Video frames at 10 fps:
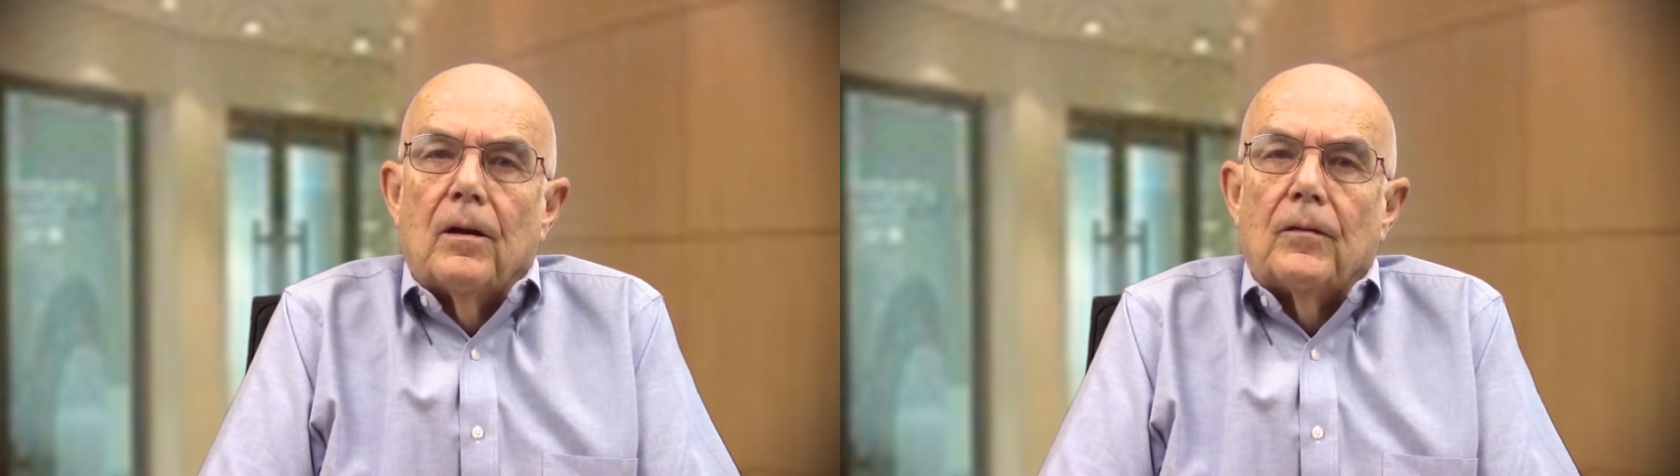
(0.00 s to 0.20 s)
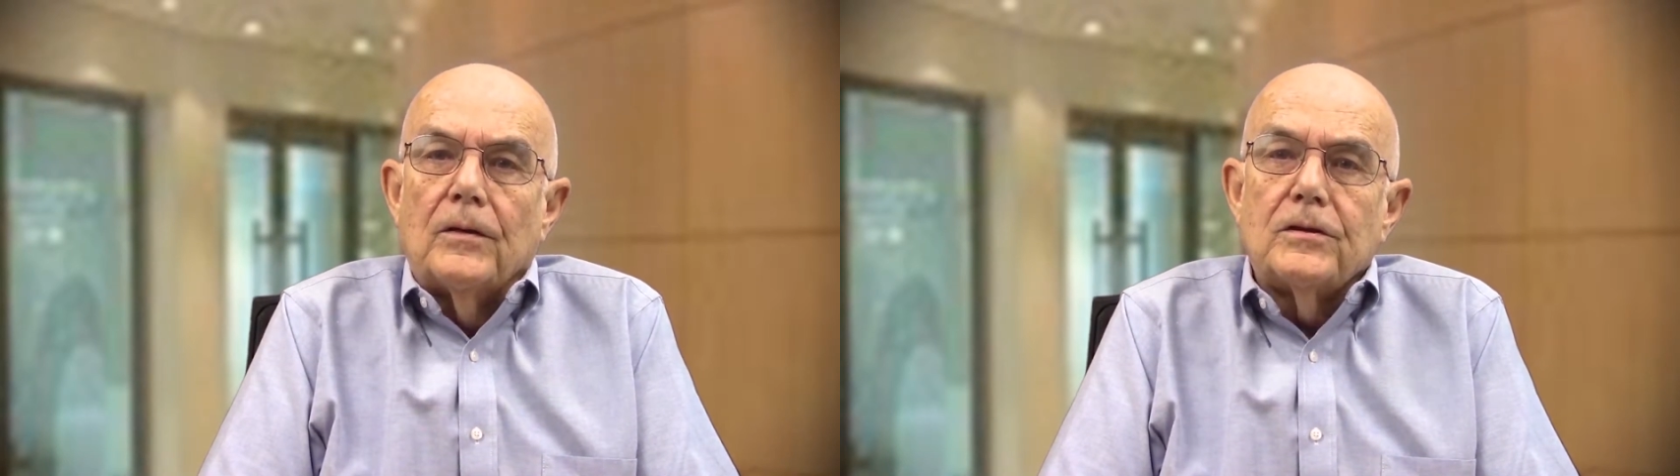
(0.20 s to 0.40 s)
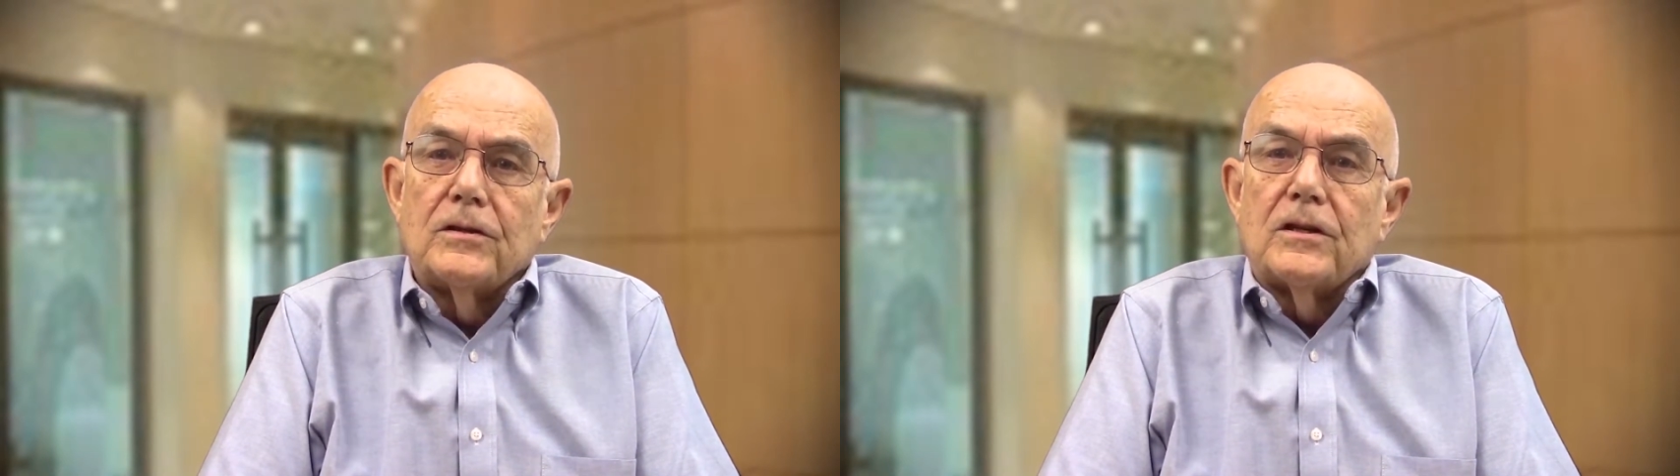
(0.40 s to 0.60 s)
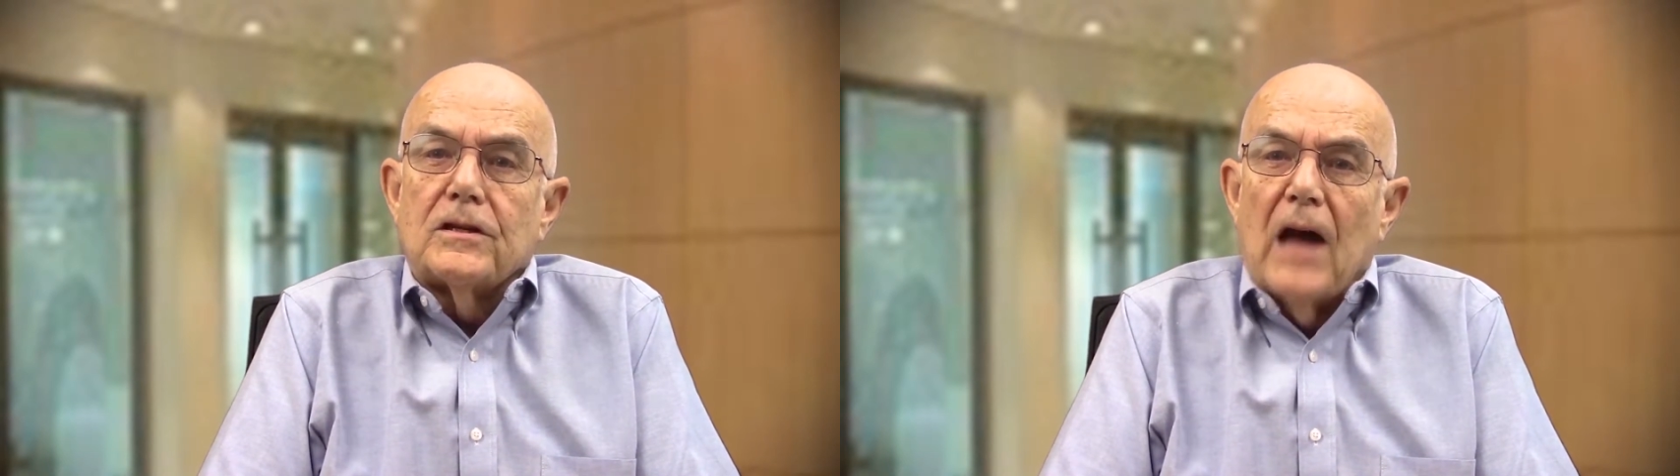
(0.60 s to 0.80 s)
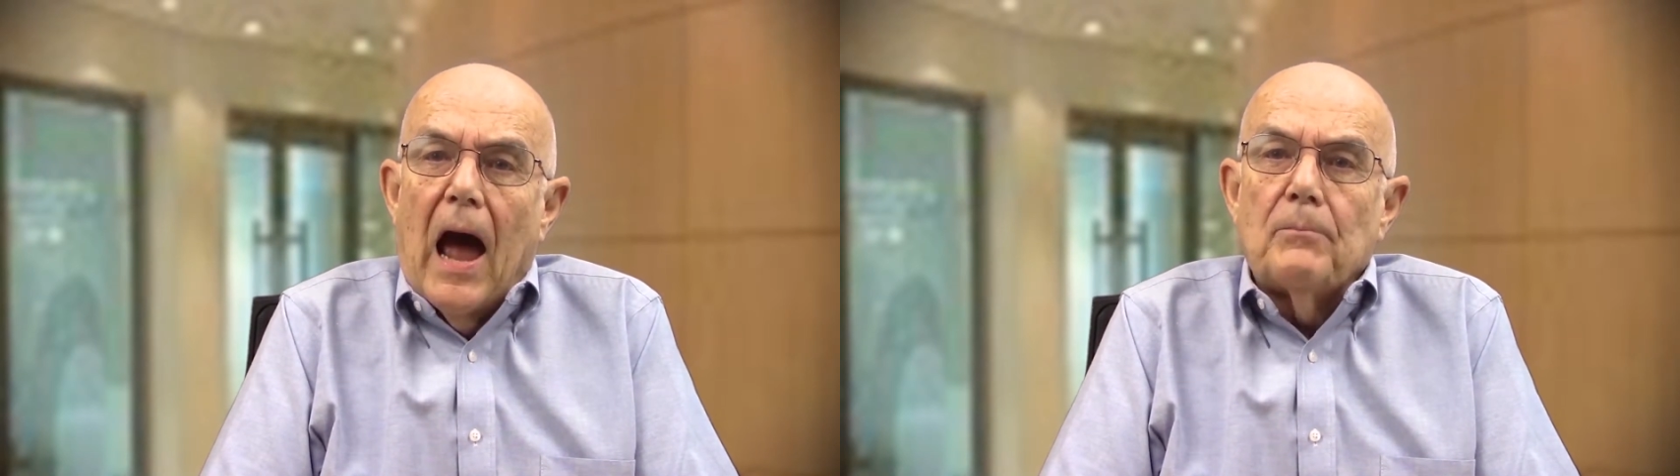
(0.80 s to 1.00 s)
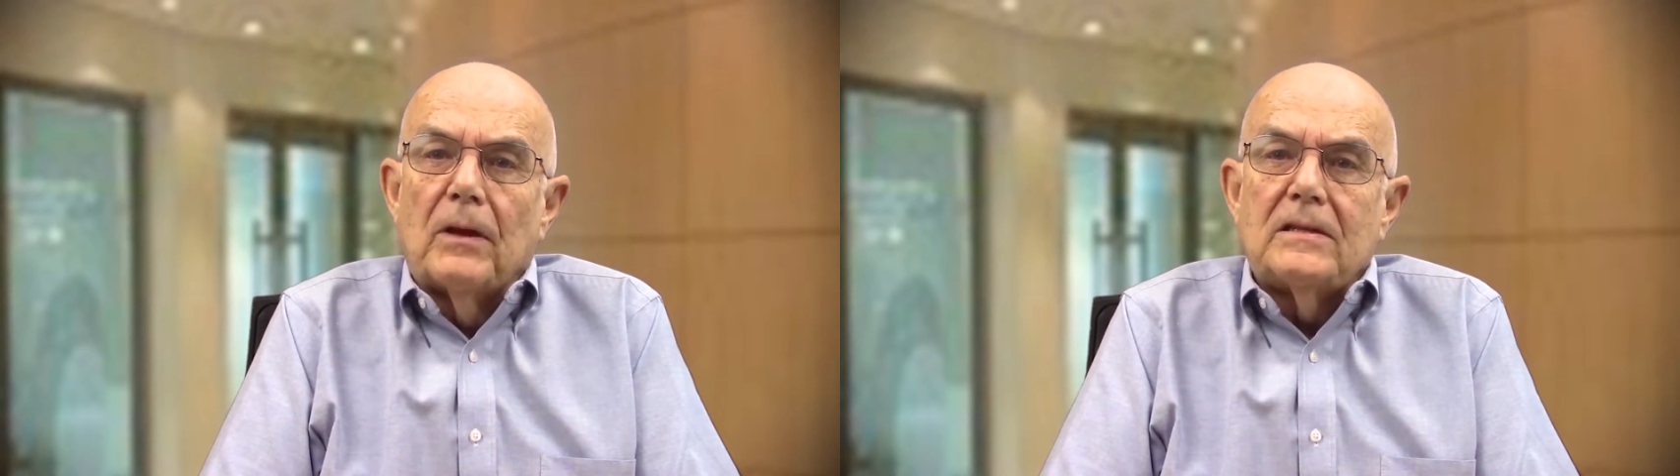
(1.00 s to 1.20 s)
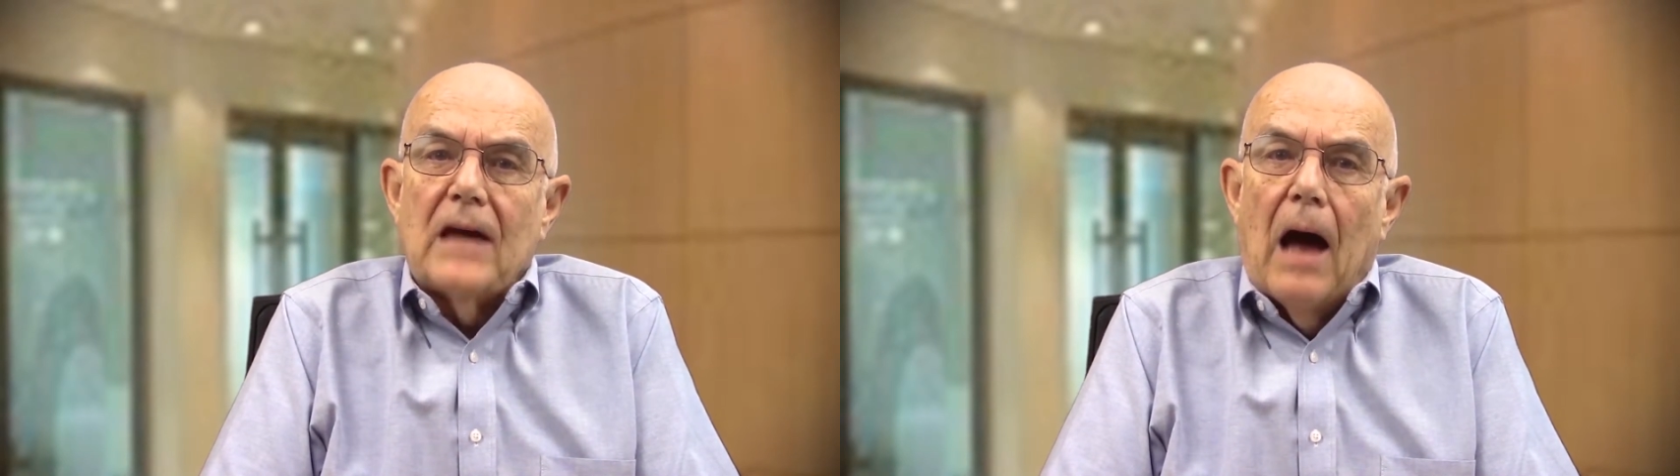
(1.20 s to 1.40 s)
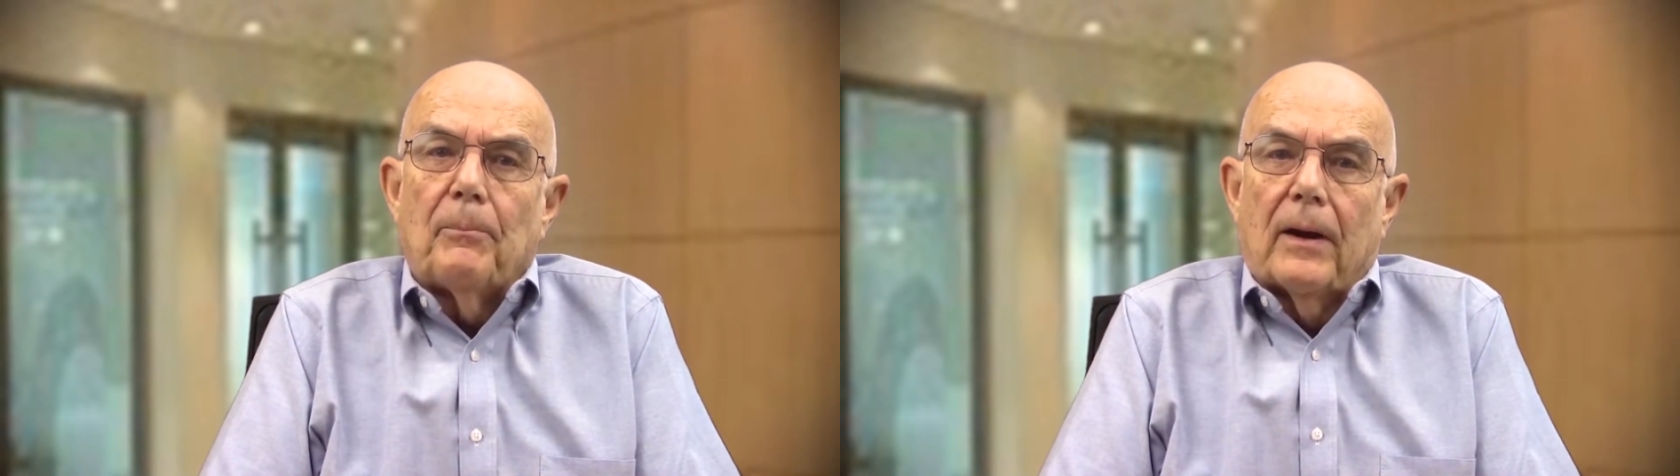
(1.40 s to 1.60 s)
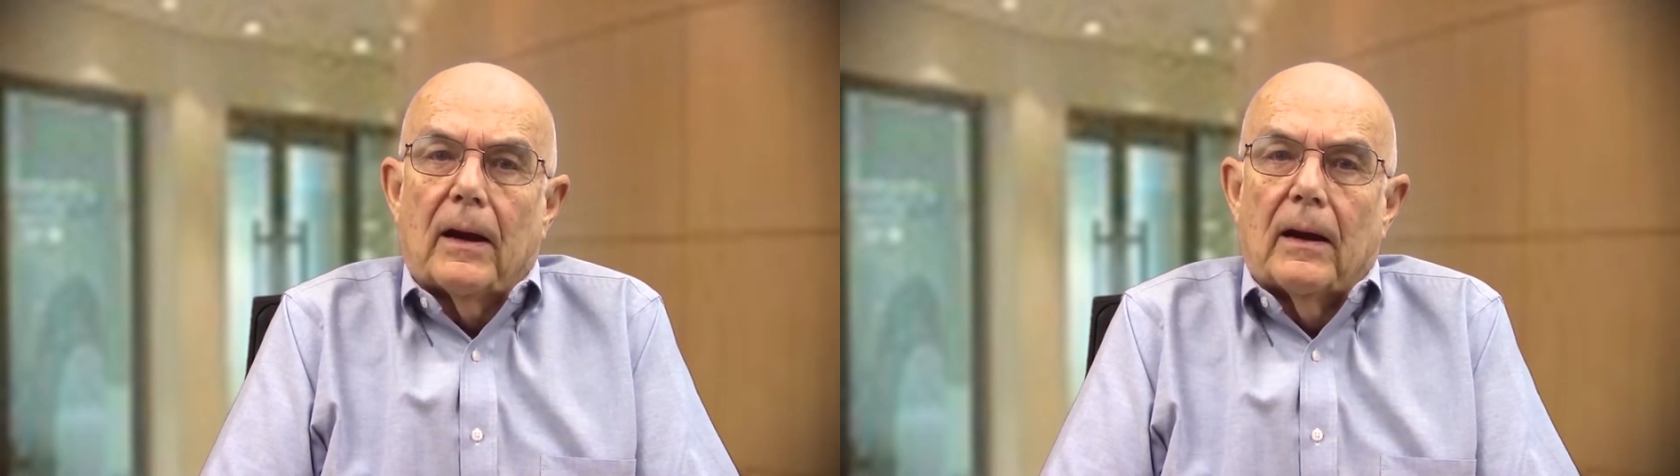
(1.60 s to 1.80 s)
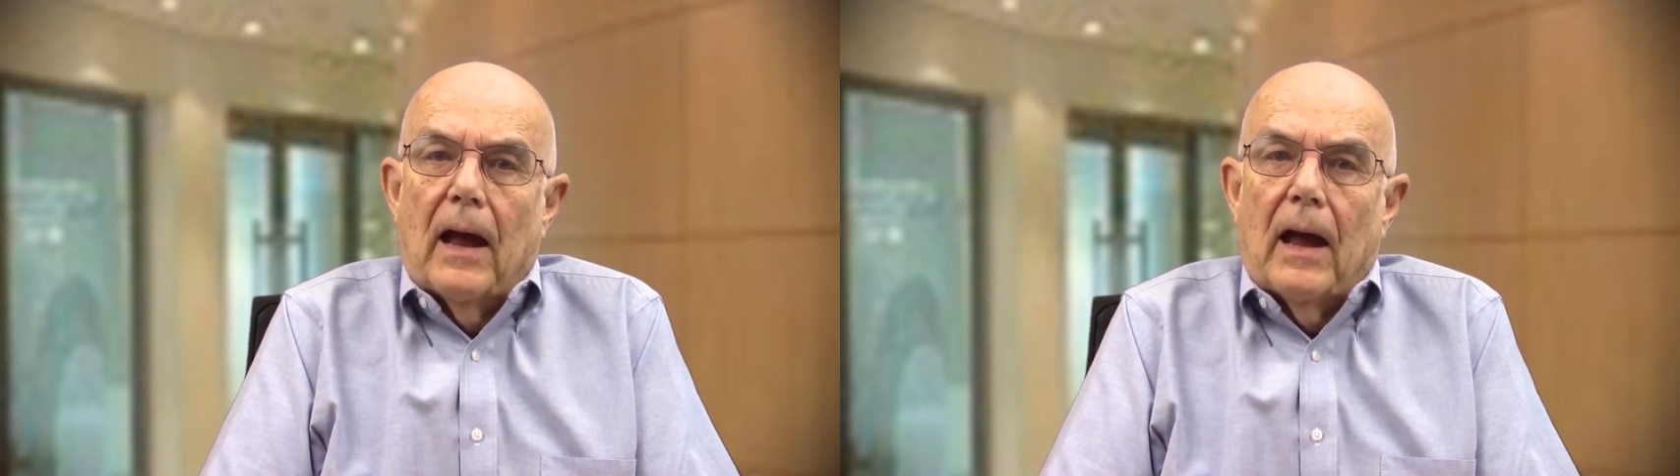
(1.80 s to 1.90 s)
This is a timely topic